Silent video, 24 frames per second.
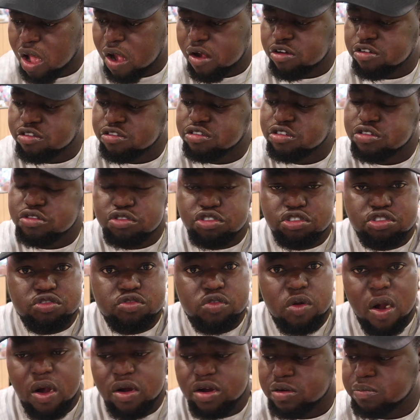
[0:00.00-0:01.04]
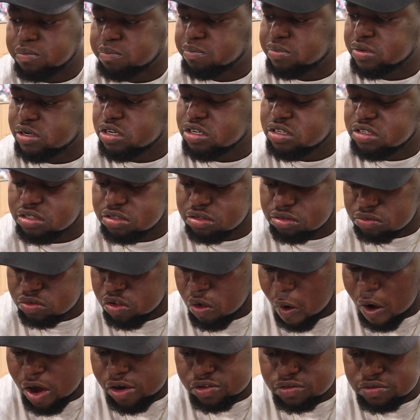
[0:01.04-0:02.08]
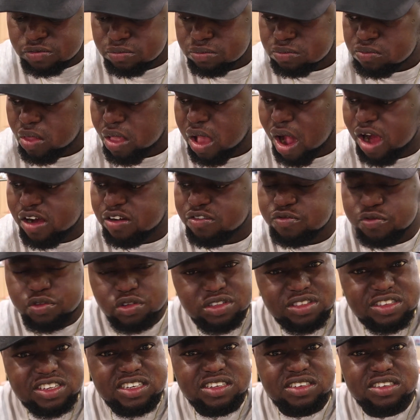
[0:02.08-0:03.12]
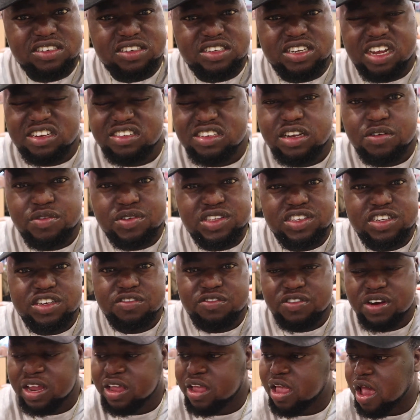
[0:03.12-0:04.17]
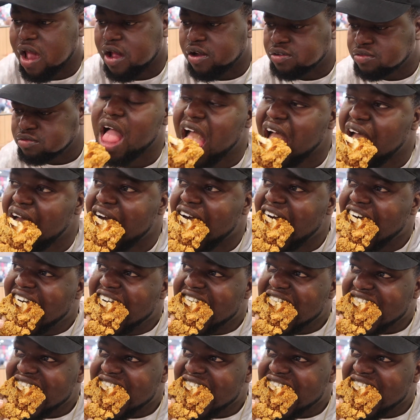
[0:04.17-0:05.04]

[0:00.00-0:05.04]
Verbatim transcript: But it's so strong and potent. And for this, it's like 17 ringgit. Look at